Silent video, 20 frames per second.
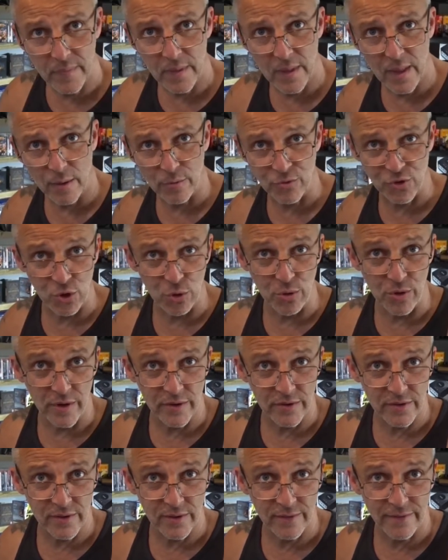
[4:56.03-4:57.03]
I was doing
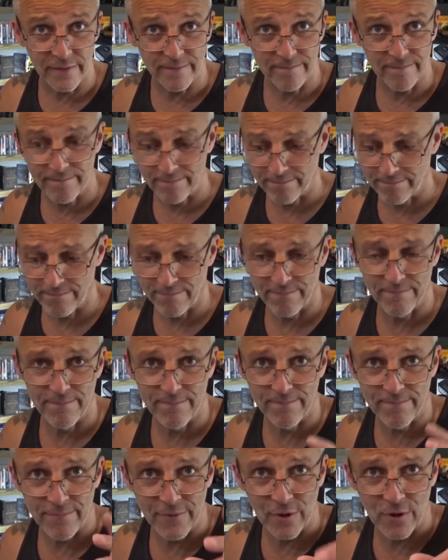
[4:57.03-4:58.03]
this and I
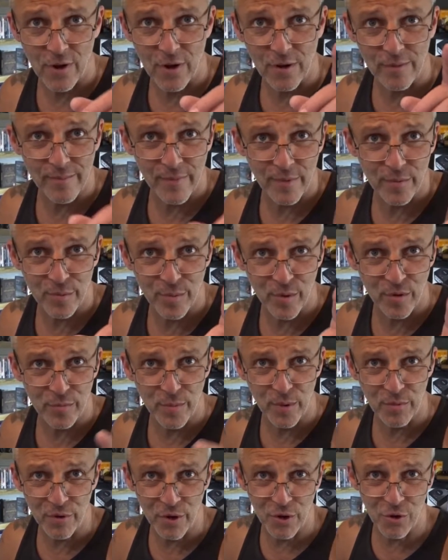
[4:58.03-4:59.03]
forgot I was supposed to
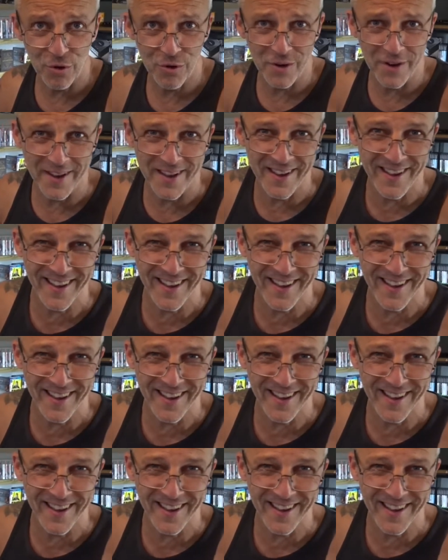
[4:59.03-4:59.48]
be recording.